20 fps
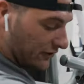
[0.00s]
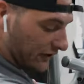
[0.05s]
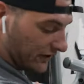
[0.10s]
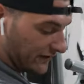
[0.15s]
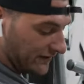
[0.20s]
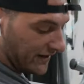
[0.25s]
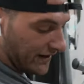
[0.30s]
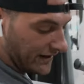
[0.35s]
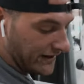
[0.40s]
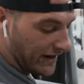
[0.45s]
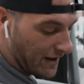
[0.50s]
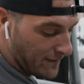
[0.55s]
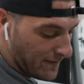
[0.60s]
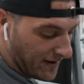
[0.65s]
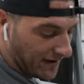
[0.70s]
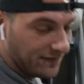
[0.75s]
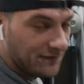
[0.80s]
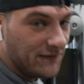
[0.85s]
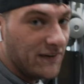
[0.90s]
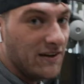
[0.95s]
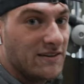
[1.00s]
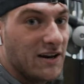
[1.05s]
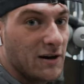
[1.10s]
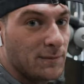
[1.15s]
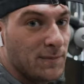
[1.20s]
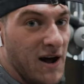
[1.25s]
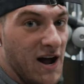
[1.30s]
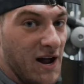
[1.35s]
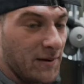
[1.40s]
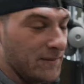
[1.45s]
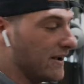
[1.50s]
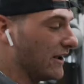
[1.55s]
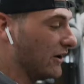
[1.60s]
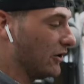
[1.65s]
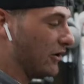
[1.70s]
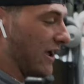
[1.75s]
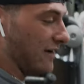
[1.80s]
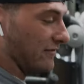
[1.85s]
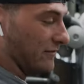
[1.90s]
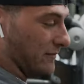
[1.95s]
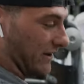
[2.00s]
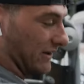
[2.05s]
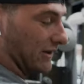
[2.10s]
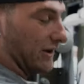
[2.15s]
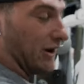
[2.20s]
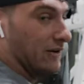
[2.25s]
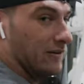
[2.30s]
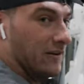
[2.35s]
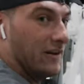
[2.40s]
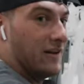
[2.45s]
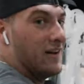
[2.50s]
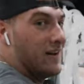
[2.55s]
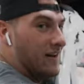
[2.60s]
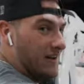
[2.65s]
So you can see I kind of have my feet tucked behind me. I don't have them like, you know,